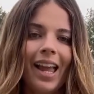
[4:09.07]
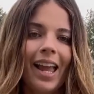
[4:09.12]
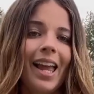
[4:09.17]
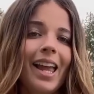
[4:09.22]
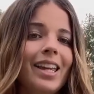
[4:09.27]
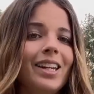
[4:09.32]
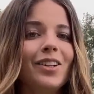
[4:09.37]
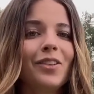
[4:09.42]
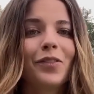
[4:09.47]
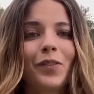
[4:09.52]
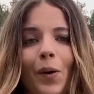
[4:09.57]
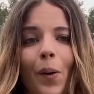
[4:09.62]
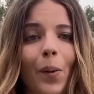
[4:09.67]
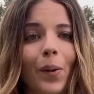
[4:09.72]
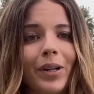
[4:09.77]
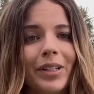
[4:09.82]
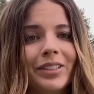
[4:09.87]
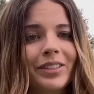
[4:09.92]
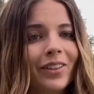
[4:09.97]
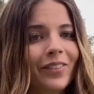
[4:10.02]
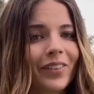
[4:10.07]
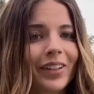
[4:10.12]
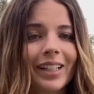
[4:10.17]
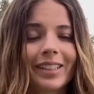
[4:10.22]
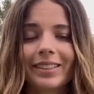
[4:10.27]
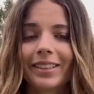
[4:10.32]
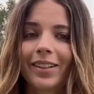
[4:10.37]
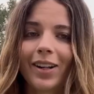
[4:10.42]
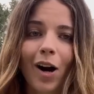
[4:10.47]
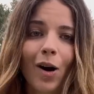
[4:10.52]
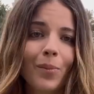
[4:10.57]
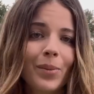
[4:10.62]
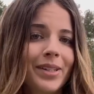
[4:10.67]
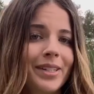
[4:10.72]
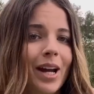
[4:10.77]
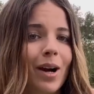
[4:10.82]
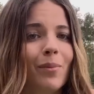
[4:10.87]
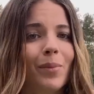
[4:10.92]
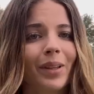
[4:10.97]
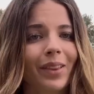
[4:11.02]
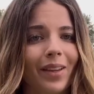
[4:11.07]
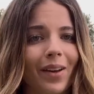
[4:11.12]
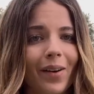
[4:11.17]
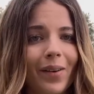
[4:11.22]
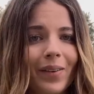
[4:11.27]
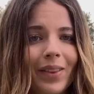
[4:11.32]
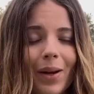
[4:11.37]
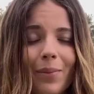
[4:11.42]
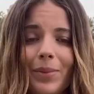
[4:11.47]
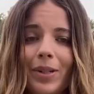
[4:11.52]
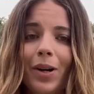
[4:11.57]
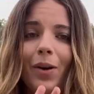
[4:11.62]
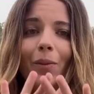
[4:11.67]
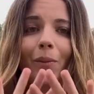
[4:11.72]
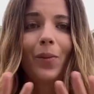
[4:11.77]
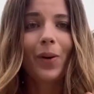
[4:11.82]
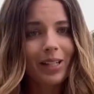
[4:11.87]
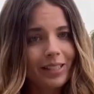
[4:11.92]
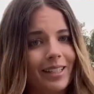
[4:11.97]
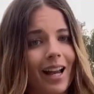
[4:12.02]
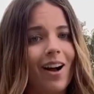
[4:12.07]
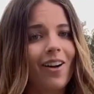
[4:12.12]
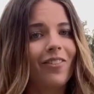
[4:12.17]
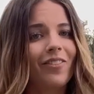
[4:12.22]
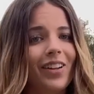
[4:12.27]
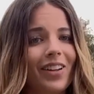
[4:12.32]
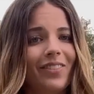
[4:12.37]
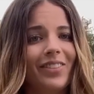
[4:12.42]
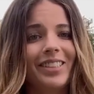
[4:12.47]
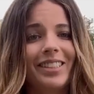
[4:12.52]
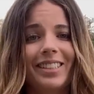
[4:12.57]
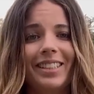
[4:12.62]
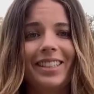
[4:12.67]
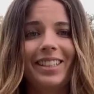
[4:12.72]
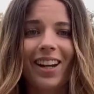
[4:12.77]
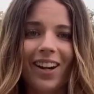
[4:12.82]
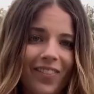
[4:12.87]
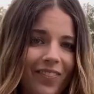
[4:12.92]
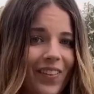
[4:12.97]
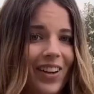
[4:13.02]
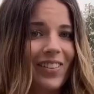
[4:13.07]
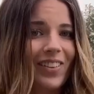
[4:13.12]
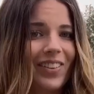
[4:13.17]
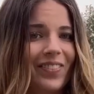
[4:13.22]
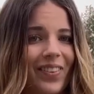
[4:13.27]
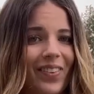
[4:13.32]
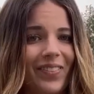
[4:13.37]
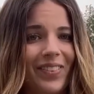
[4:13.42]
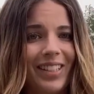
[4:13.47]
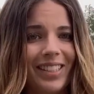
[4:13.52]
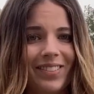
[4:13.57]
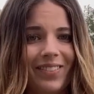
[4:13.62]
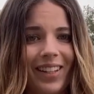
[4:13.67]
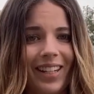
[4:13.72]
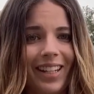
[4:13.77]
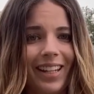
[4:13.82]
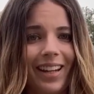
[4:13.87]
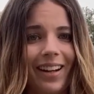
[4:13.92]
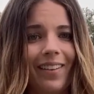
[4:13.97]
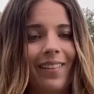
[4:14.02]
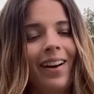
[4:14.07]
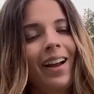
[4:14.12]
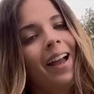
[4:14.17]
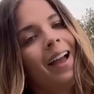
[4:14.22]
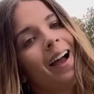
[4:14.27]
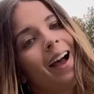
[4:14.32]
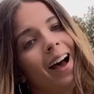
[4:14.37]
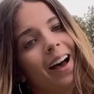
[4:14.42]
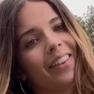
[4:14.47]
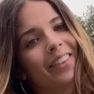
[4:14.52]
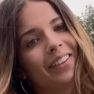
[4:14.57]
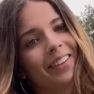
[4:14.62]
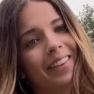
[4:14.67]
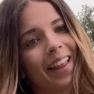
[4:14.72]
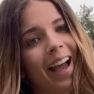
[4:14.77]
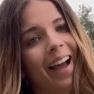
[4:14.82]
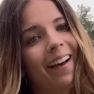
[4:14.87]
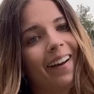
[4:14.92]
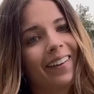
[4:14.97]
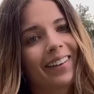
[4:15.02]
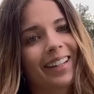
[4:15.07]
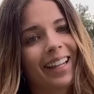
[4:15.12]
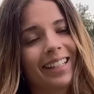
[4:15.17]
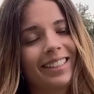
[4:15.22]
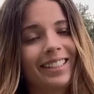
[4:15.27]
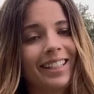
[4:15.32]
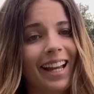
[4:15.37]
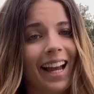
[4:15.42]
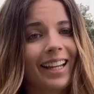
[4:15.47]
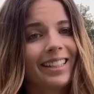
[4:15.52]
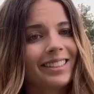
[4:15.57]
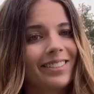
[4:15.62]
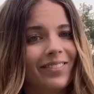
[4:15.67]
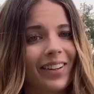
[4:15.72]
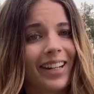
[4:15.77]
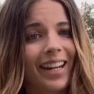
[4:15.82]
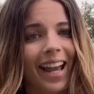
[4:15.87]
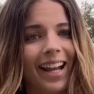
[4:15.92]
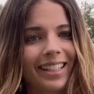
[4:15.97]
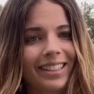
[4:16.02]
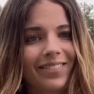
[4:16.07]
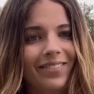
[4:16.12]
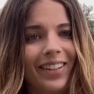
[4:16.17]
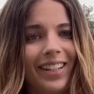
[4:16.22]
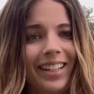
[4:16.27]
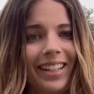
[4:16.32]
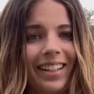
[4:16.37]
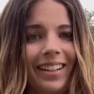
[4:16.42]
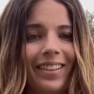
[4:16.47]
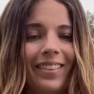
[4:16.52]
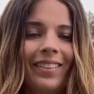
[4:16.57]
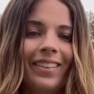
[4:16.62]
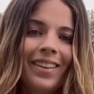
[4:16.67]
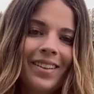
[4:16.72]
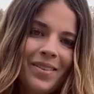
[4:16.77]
And of course, don't forget to comment down below and let me know which outfit was your favorite from this video. Other than that, I'll catch you guys in my next video.